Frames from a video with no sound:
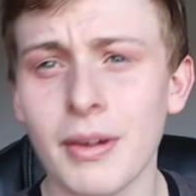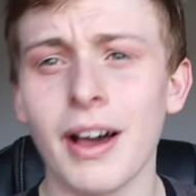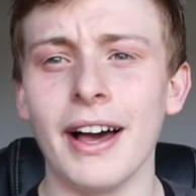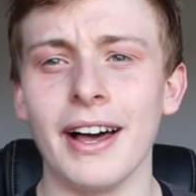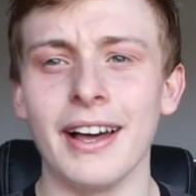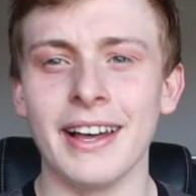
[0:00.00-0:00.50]

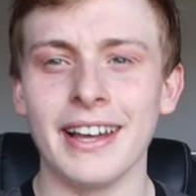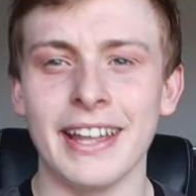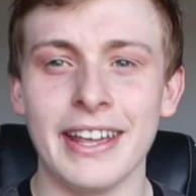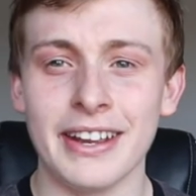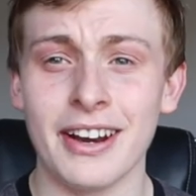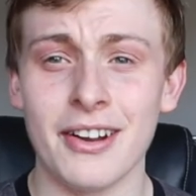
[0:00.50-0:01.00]
Uh,
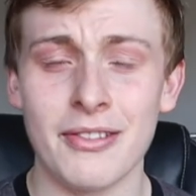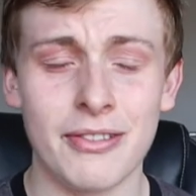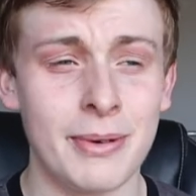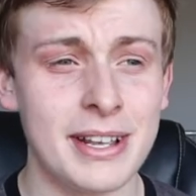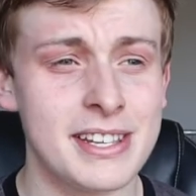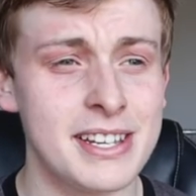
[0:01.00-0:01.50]
you know,
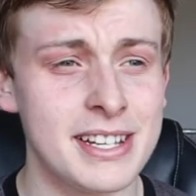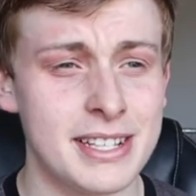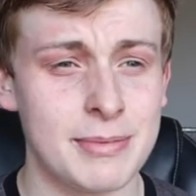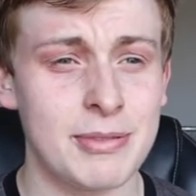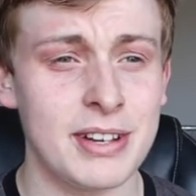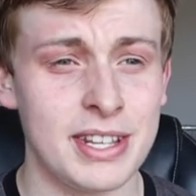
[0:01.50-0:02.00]
for week
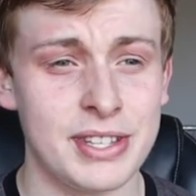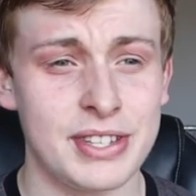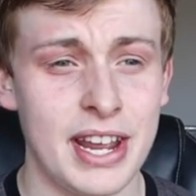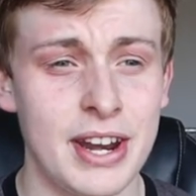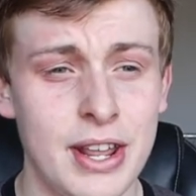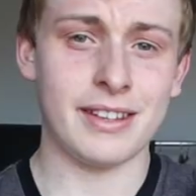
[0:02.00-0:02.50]
six, it's pretty
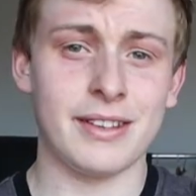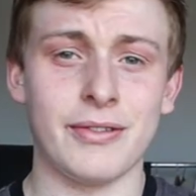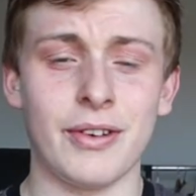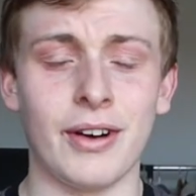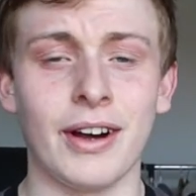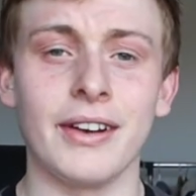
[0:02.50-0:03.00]
insane. I just
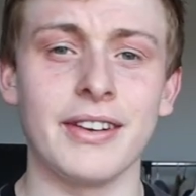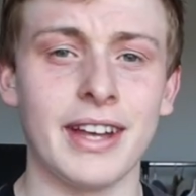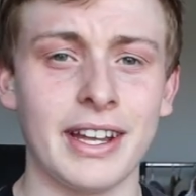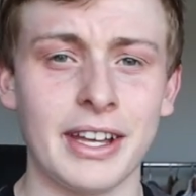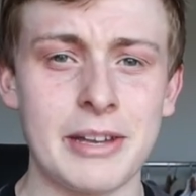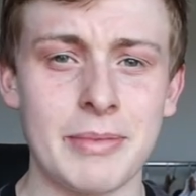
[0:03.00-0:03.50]
thought I'd
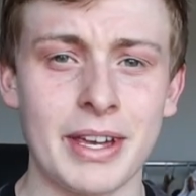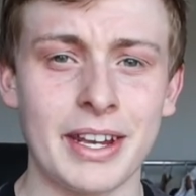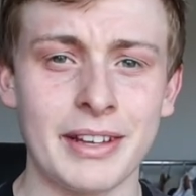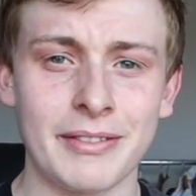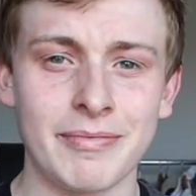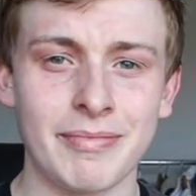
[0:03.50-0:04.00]
add that at the
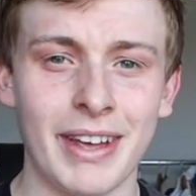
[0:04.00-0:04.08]
beginning.